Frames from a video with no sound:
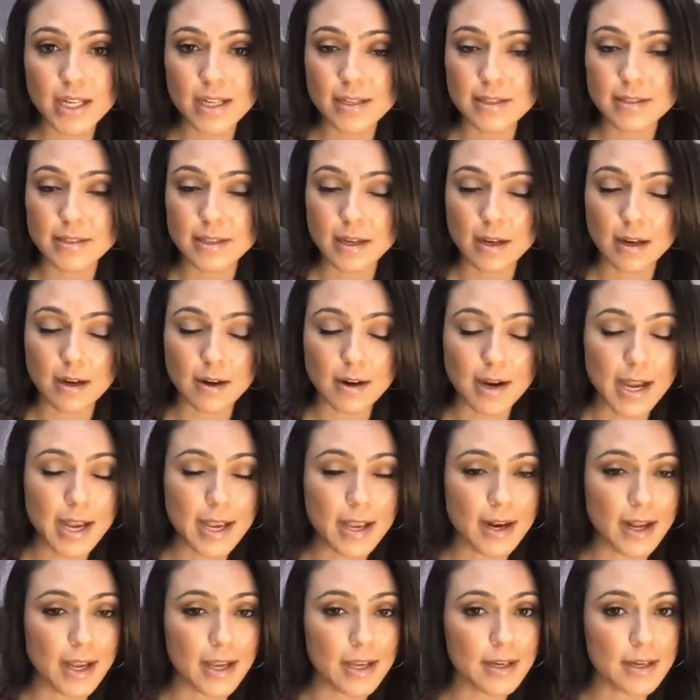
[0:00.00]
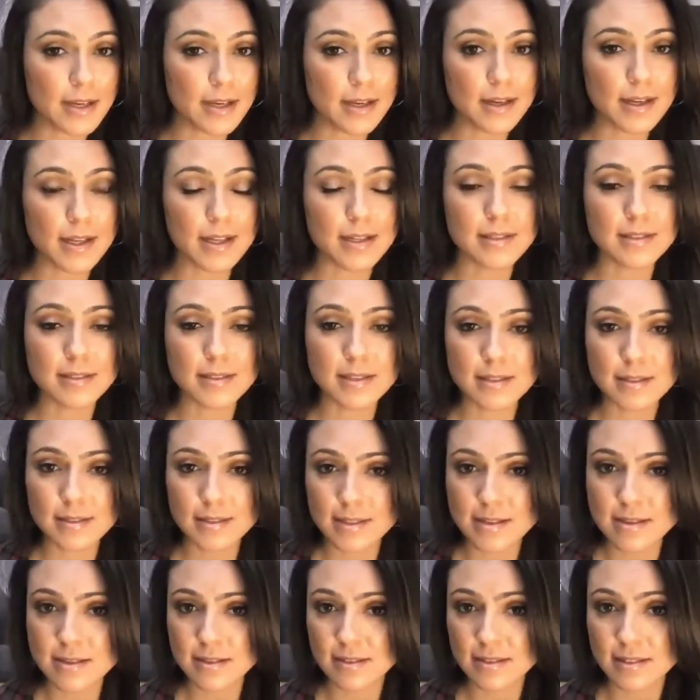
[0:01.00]
I said, "All right, I need
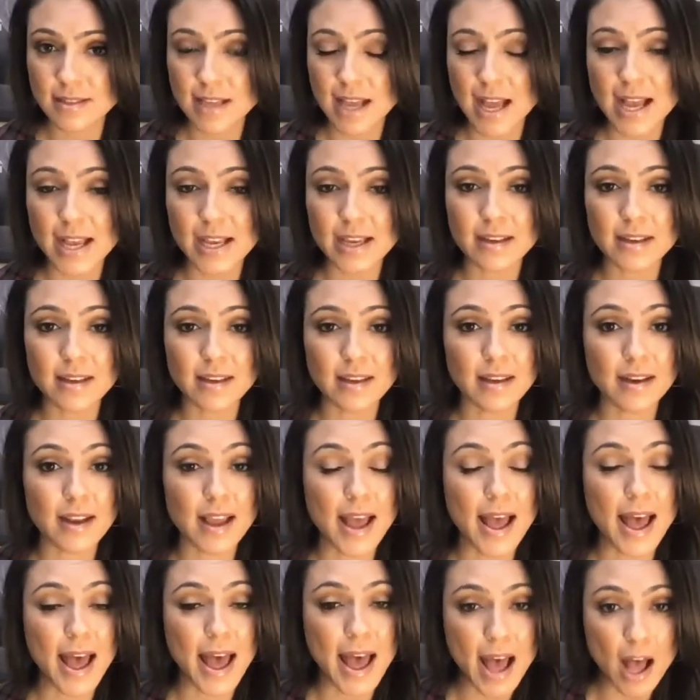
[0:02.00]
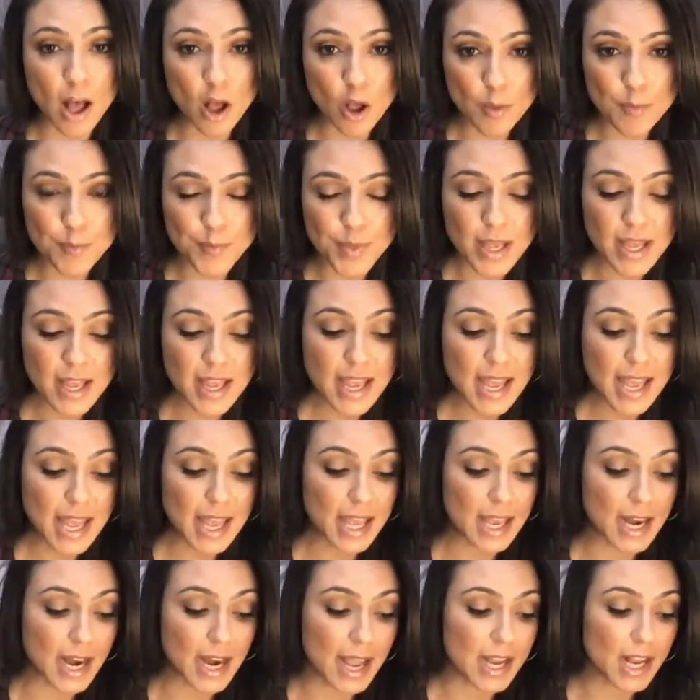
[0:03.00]
assistance. I need help."
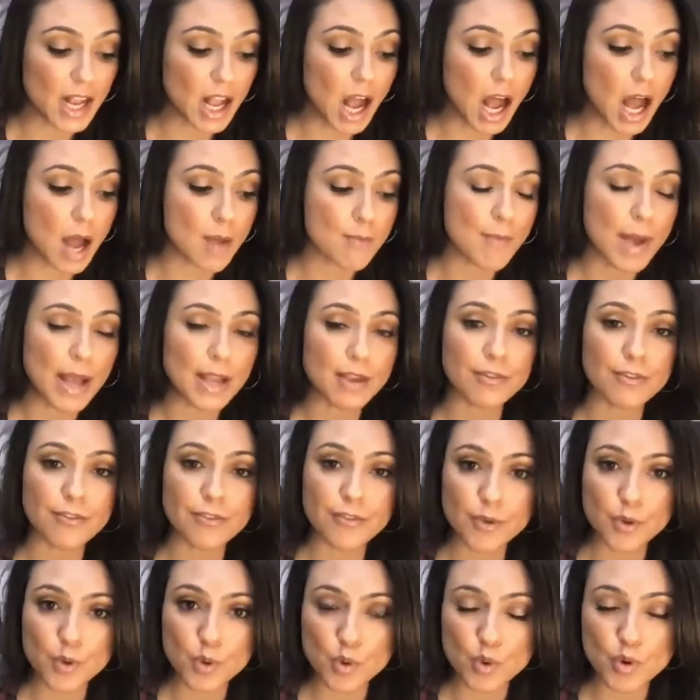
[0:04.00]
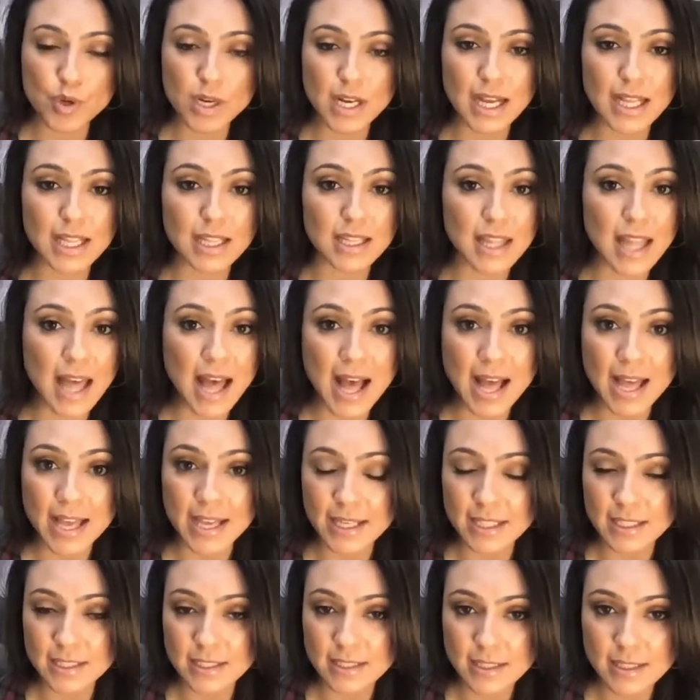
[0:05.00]
And I got my food
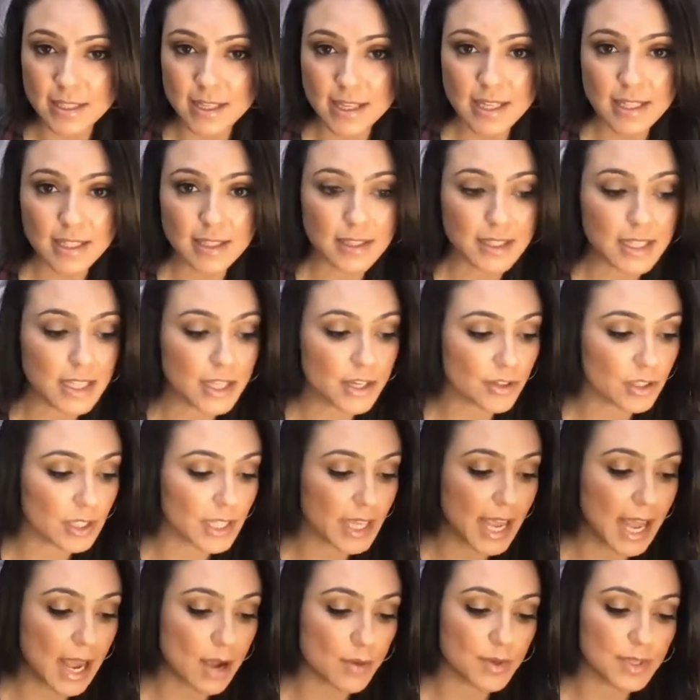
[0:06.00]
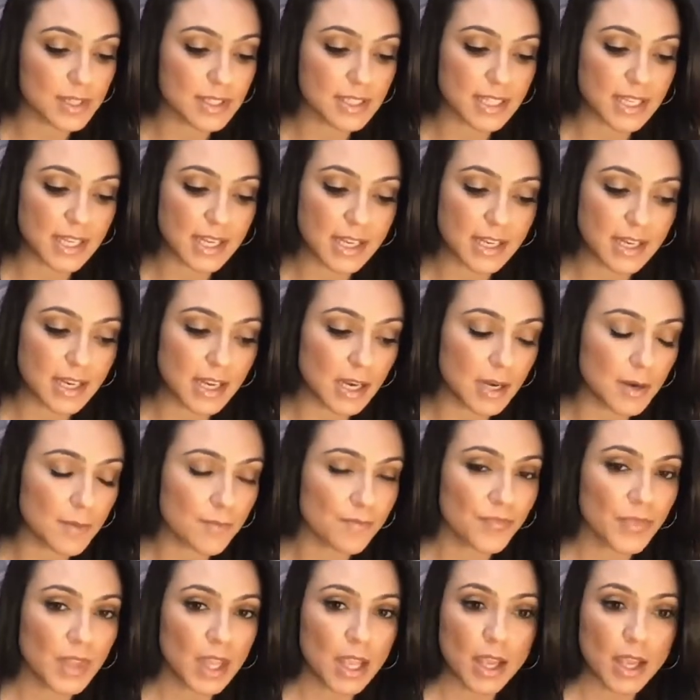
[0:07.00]
aligned. Literally, I was eating,